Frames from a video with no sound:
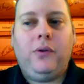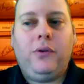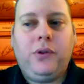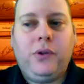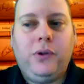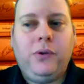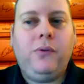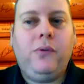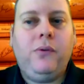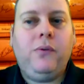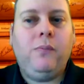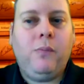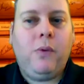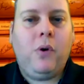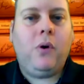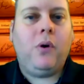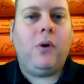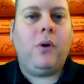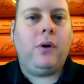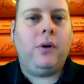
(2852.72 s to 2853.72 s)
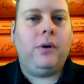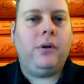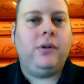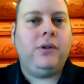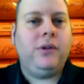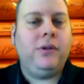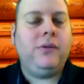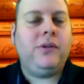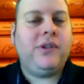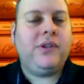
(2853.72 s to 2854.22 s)
Do more,
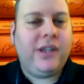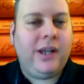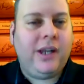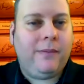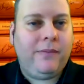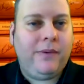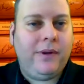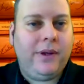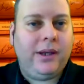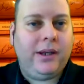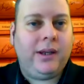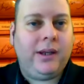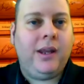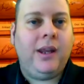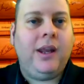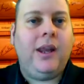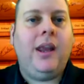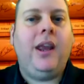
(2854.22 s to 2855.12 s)
do something,